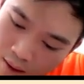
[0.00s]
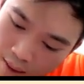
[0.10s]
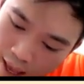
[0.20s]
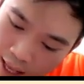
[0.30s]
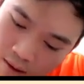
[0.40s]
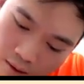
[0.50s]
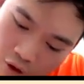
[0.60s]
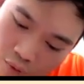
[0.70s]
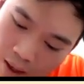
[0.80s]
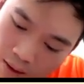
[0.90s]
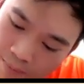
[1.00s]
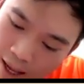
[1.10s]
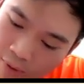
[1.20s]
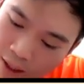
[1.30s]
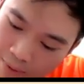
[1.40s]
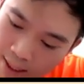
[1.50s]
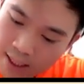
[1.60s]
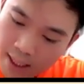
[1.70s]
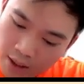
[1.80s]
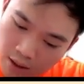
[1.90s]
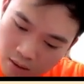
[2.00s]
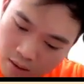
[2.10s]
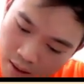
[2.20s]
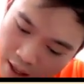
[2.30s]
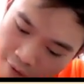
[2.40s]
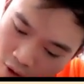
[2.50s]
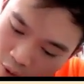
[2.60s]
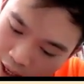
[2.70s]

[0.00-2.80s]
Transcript: Then you multiply with the percentage. Therefore, we